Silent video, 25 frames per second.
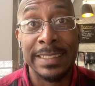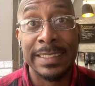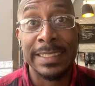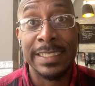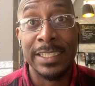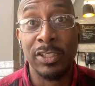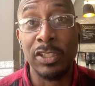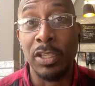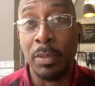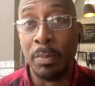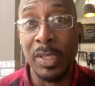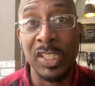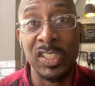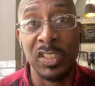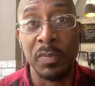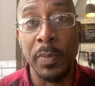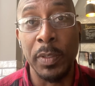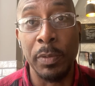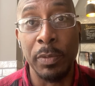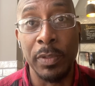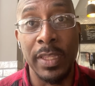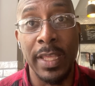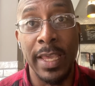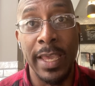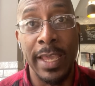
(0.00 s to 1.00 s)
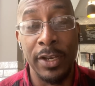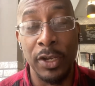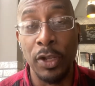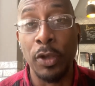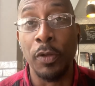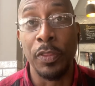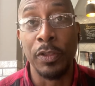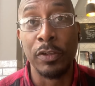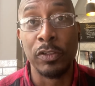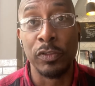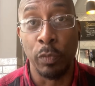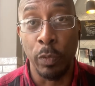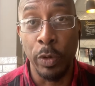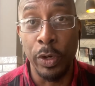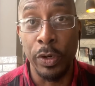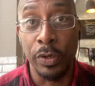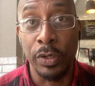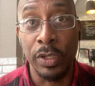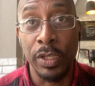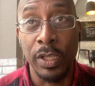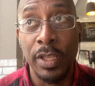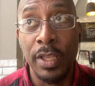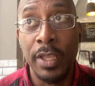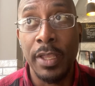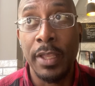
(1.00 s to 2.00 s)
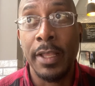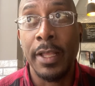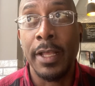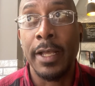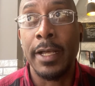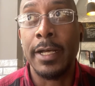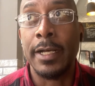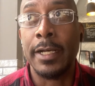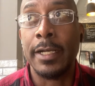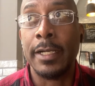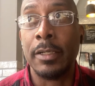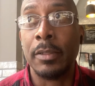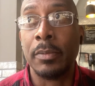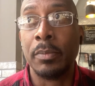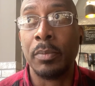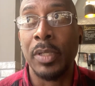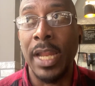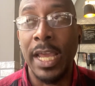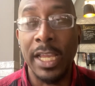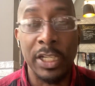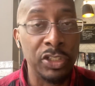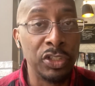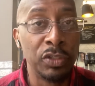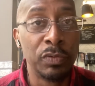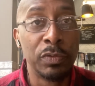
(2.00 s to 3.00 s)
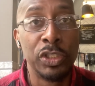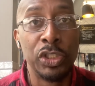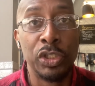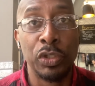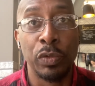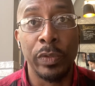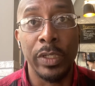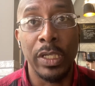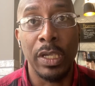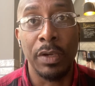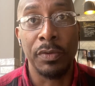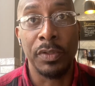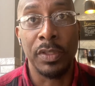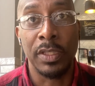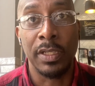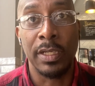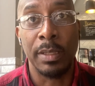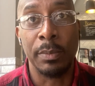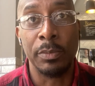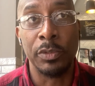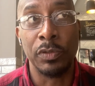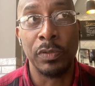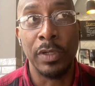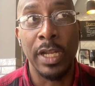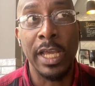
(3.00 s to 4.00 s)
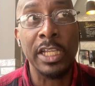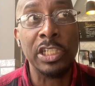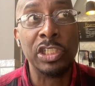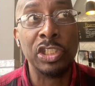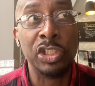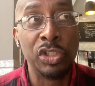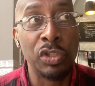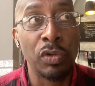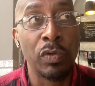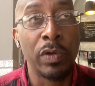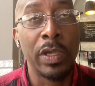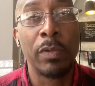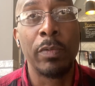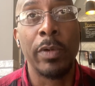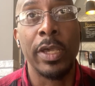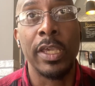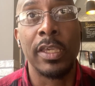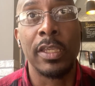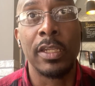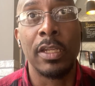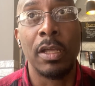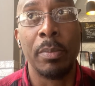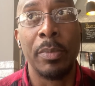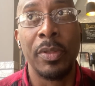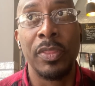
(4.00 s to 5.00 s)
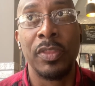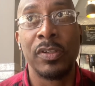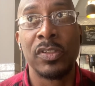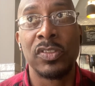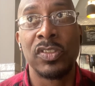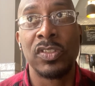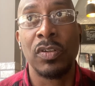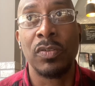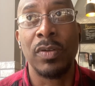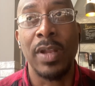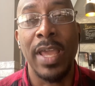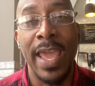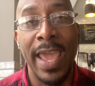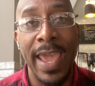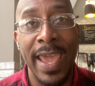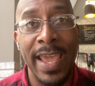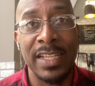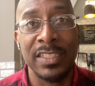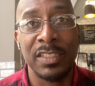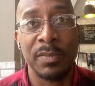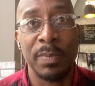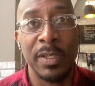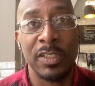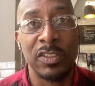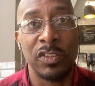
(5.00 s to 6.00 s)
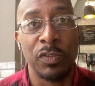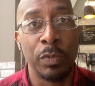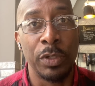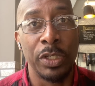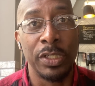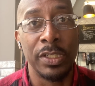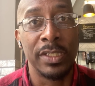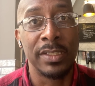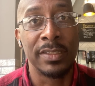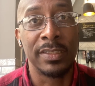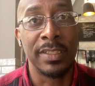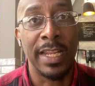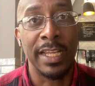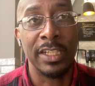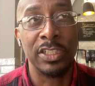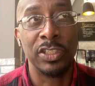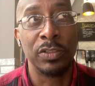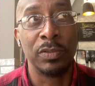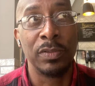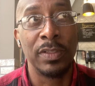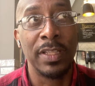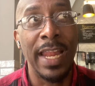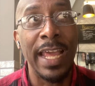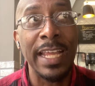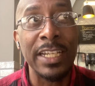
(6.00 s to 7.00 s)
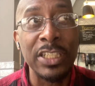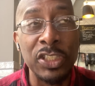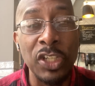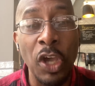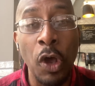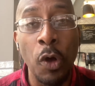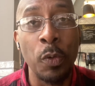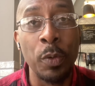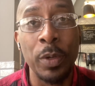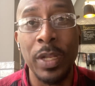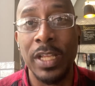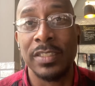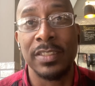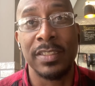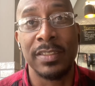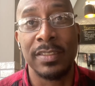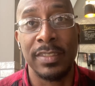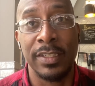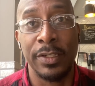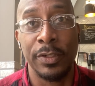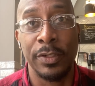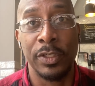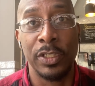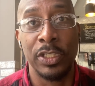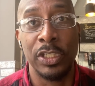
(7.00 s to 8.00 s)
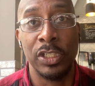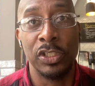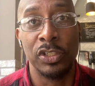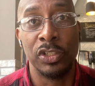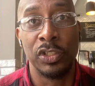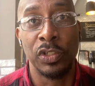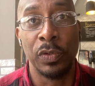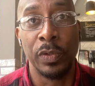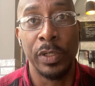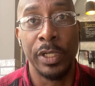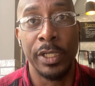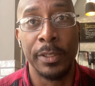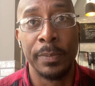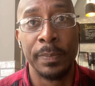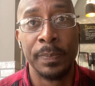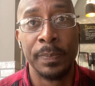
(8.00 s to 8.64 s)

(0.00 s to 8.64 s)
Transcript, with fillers: You can miss me with that. No, there's work. Um, but I do enjoy everything I'm doing. I enjoy waking up, but there's a certain aspect of what it is that I do that I don't necessarily enjoy.